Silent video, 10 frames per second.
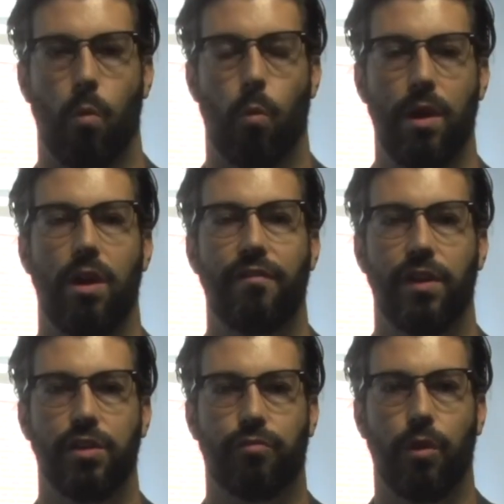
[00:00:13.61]
When I
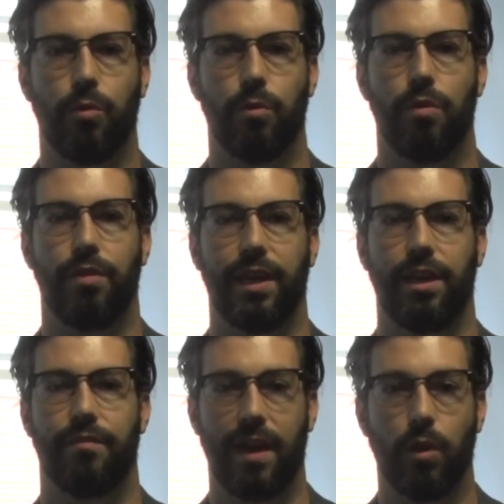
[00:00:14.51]
first wrote
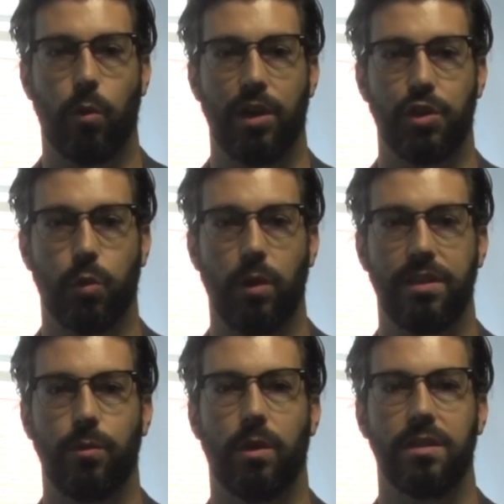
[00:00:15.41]
the Vanquish
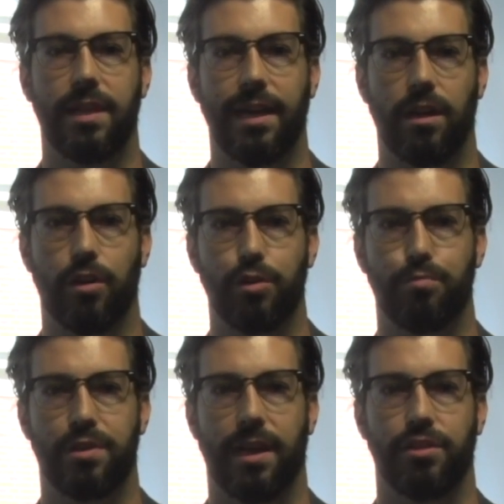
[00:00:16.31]
21-day close
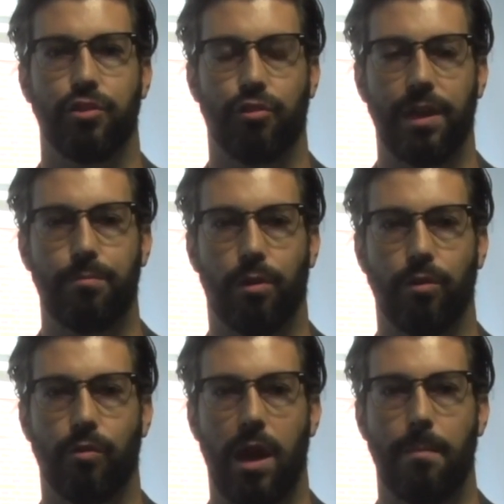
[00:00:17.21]
protection training
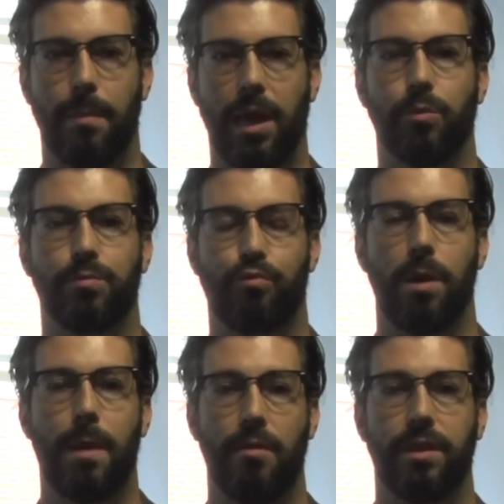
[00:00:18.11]
program, it was
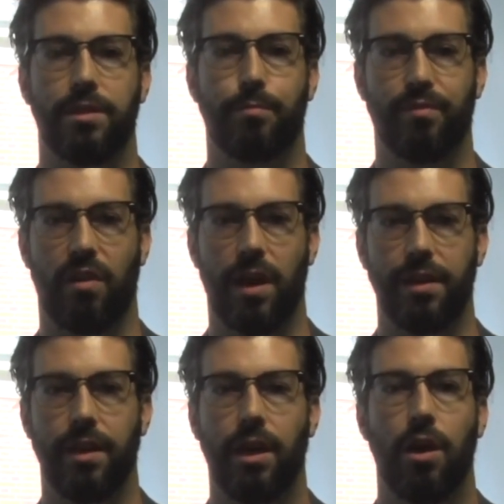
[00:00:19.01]
primarily to
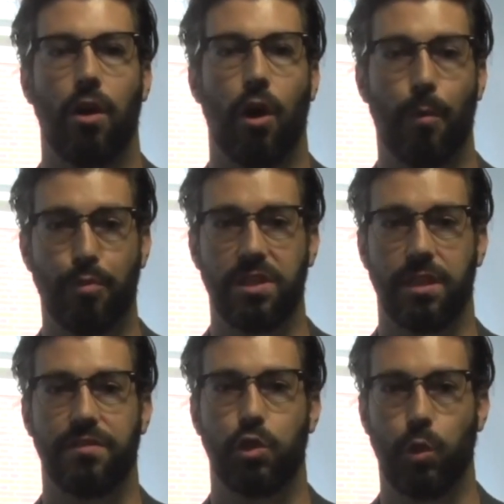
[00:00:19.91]
provide
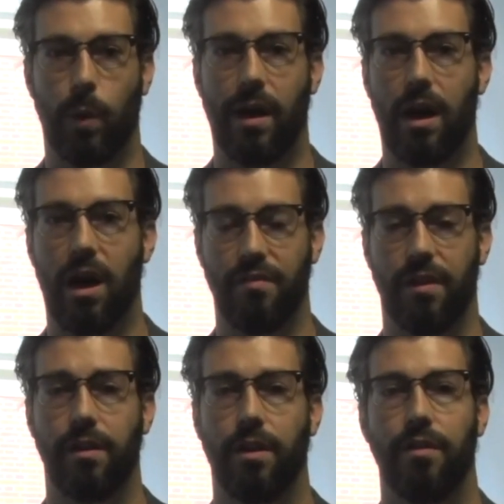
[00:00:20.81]
operatives to our
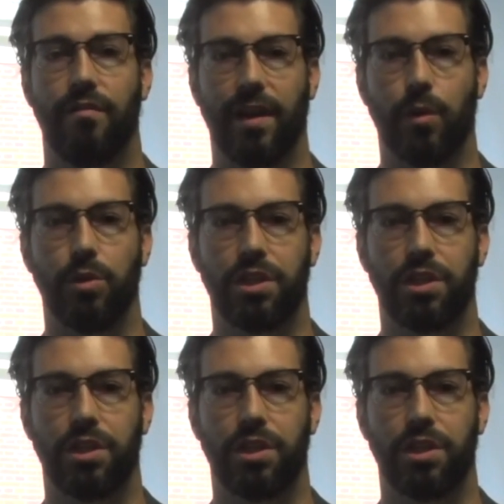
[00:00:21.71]
other Vanquish